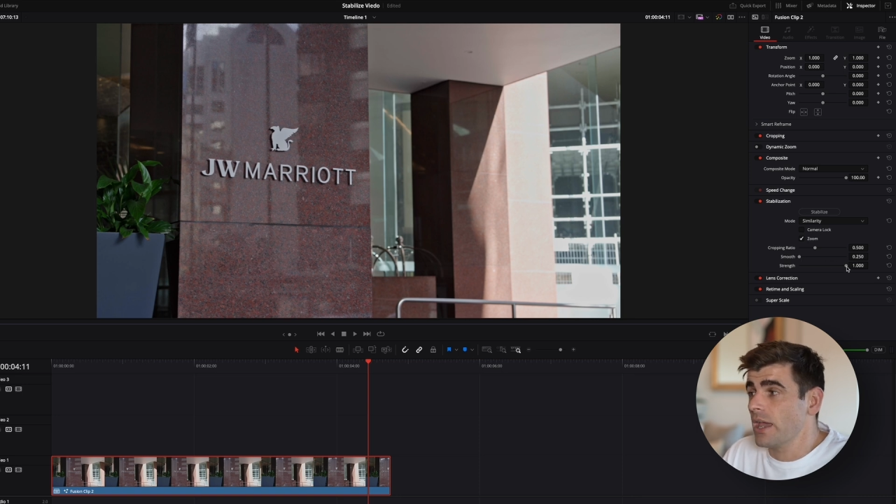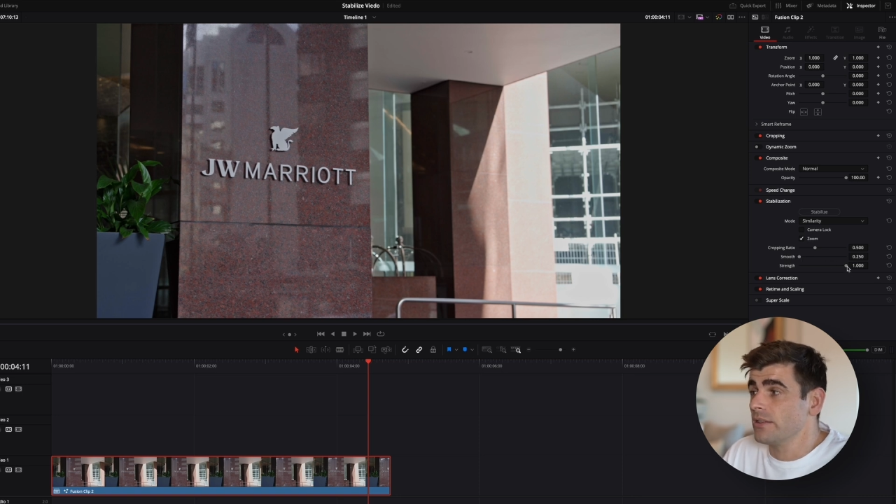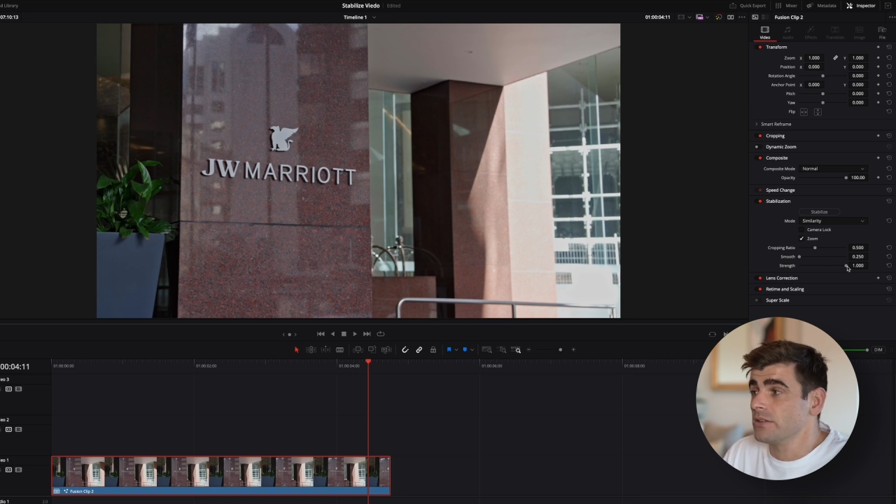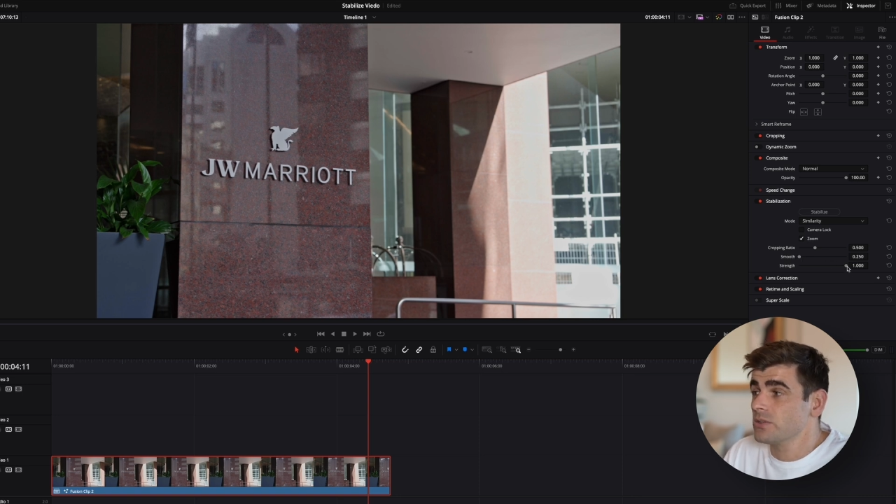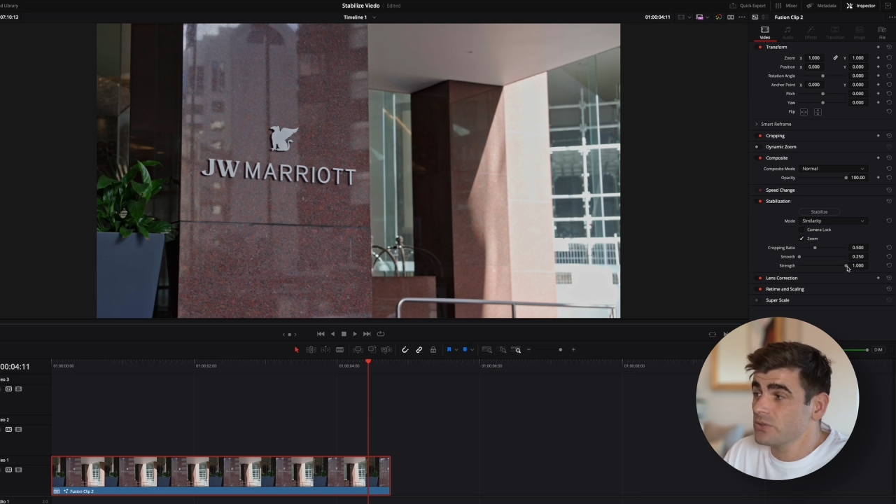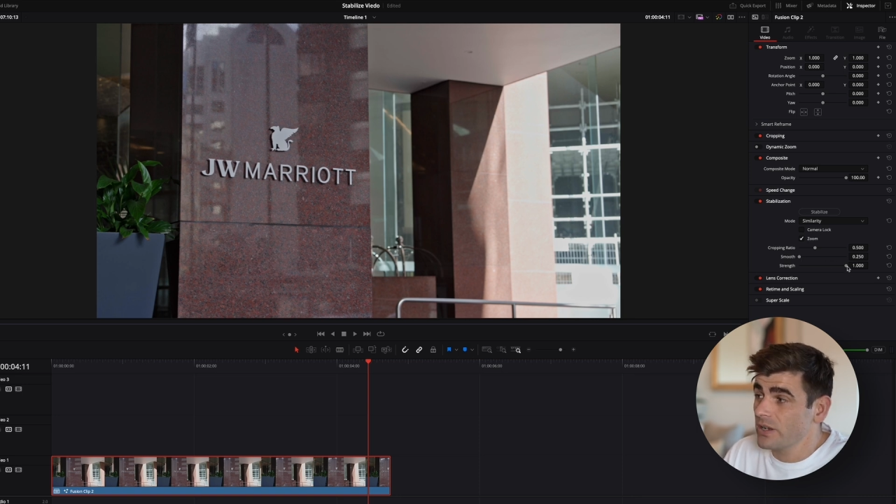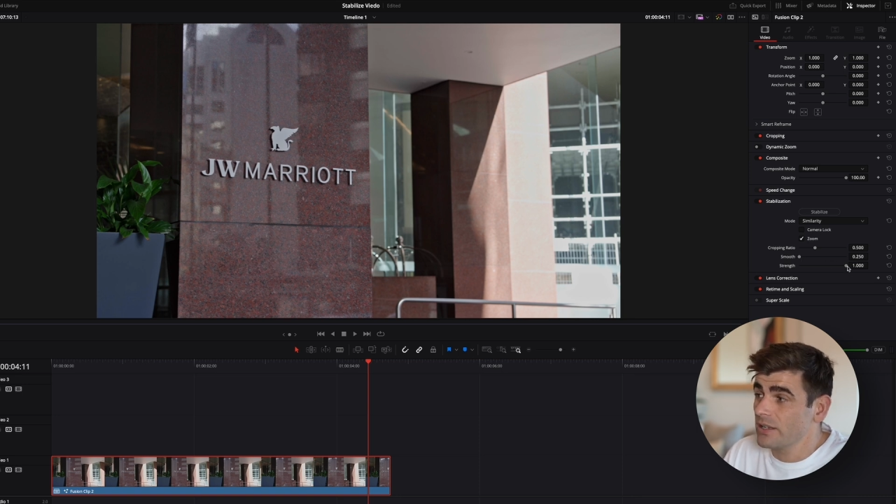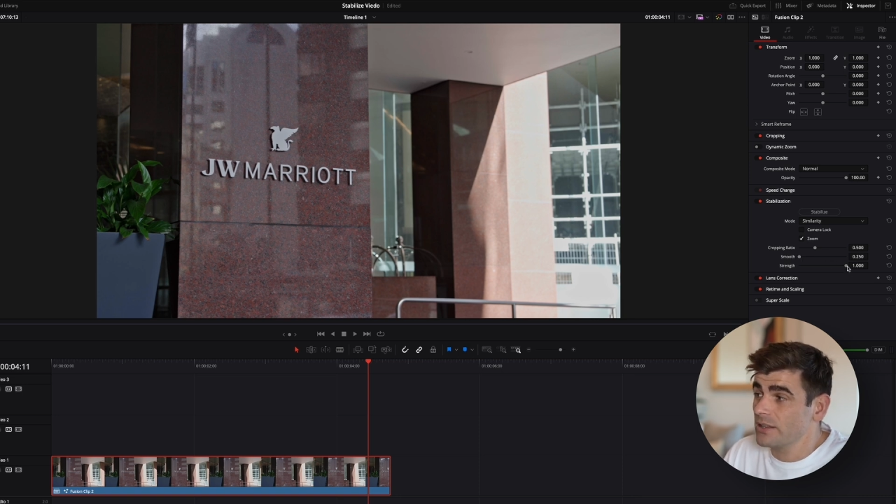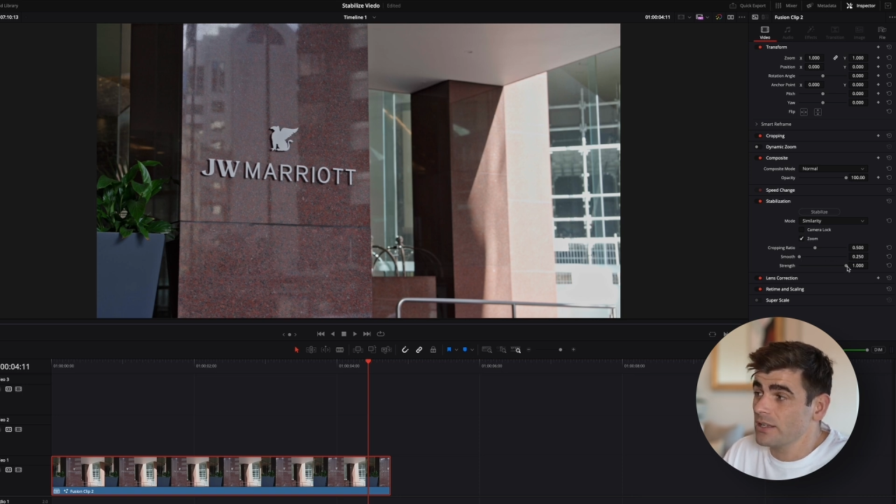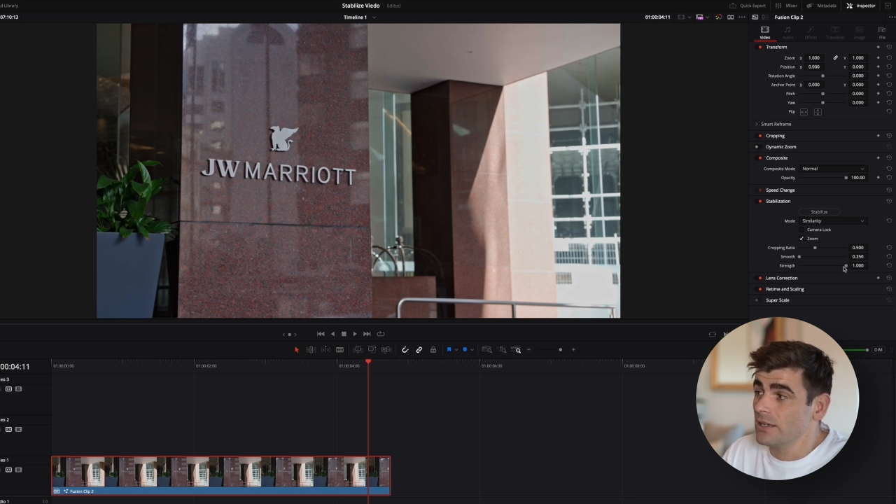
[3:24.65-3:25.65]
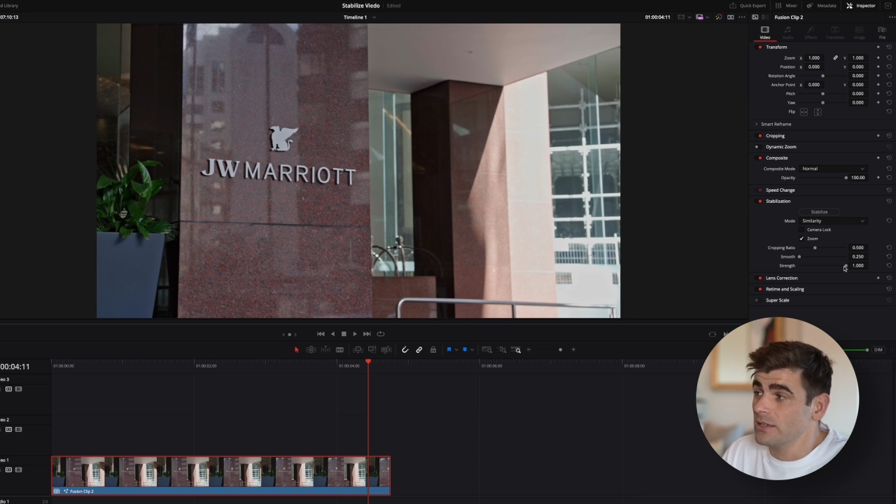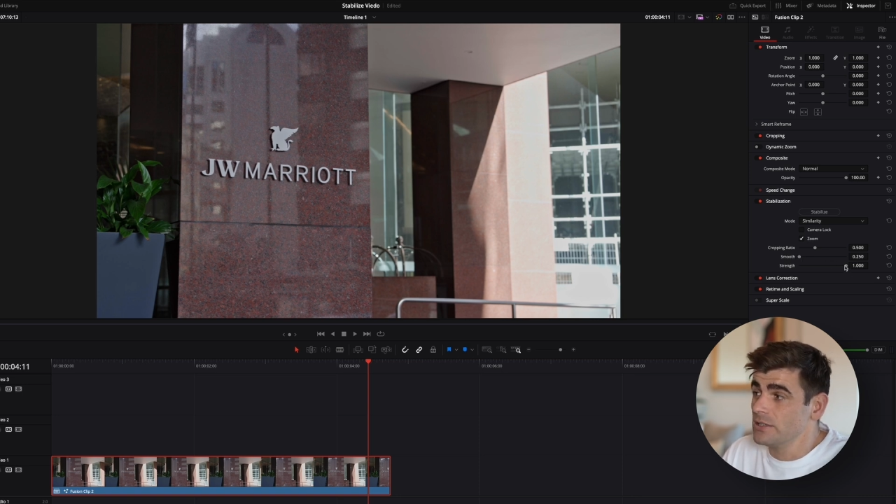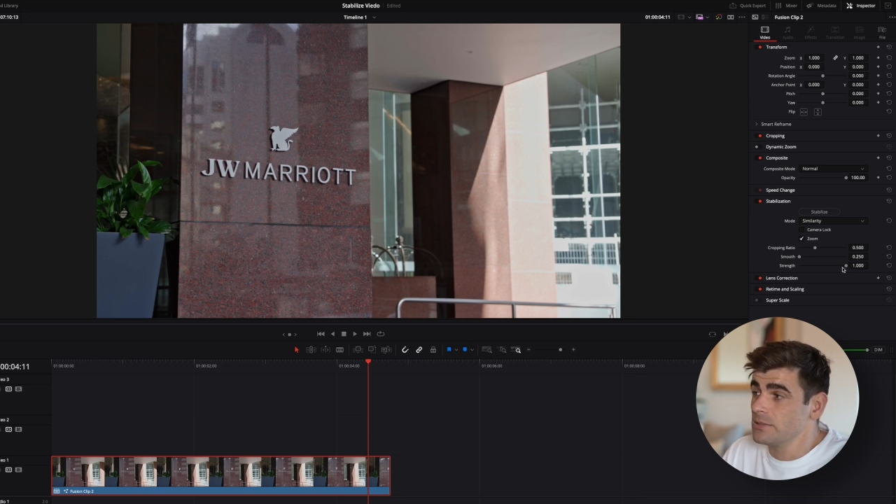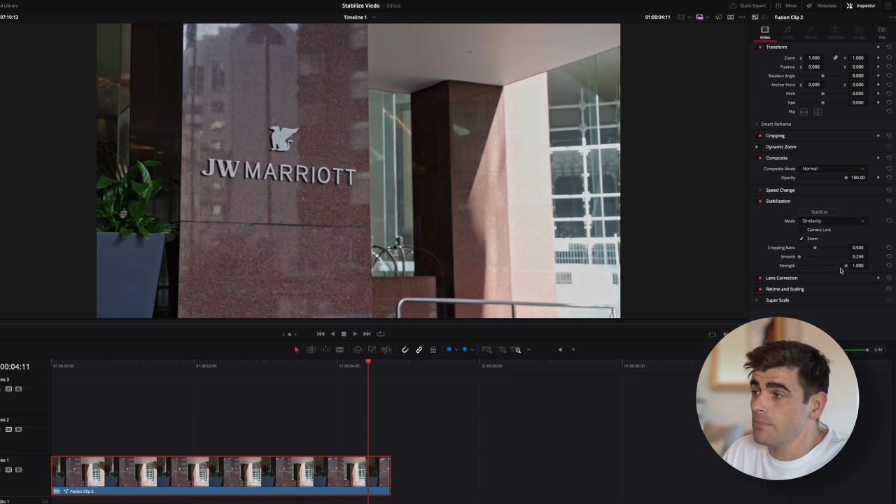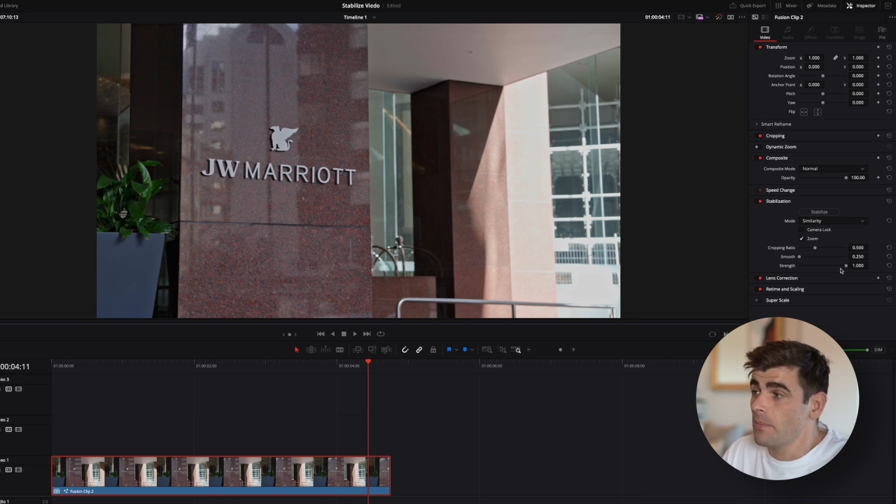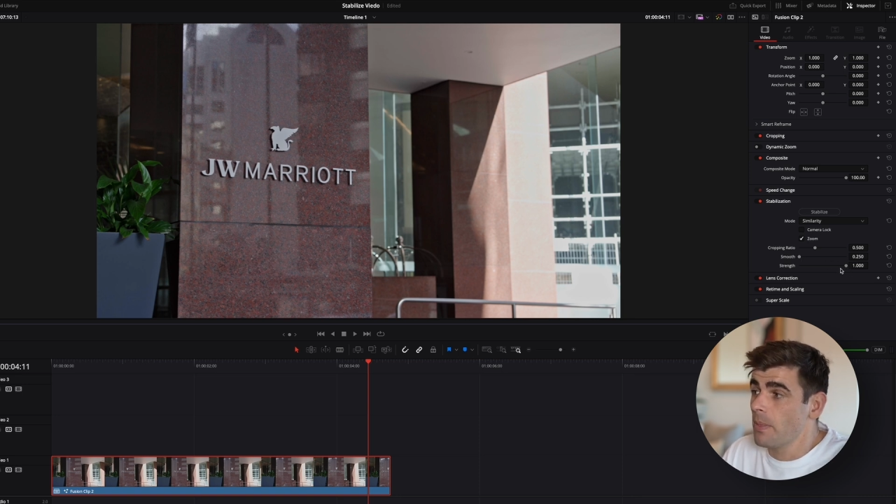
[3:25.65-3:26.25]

and the strength is